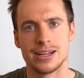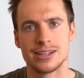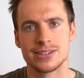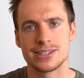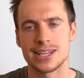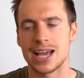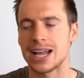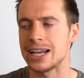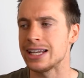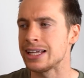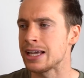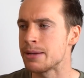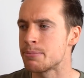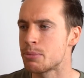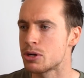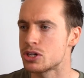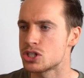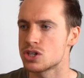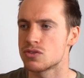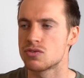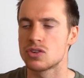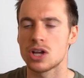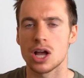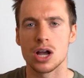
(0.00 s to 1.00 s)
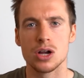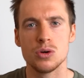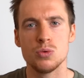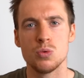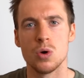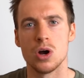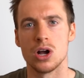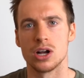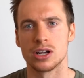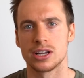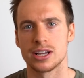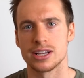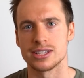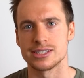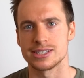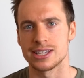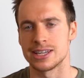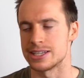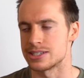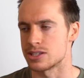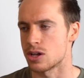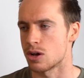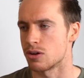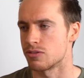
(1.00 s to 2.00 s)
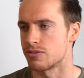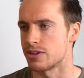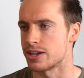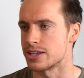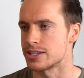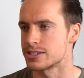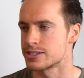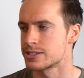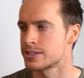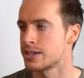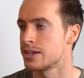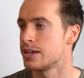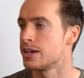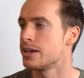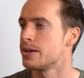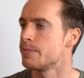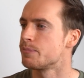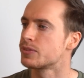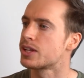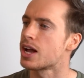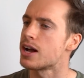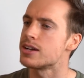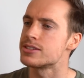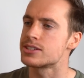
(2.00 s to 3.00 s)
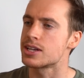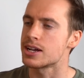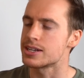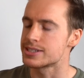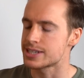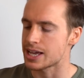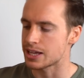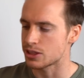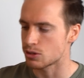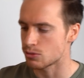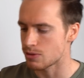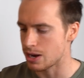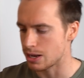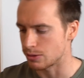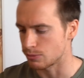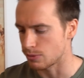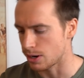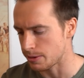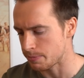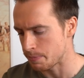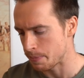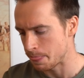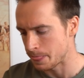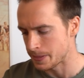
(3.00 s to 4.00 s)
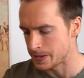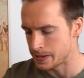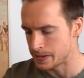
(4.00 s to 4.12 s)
telling a bunch of co-workers in his office, guys, gather around, right?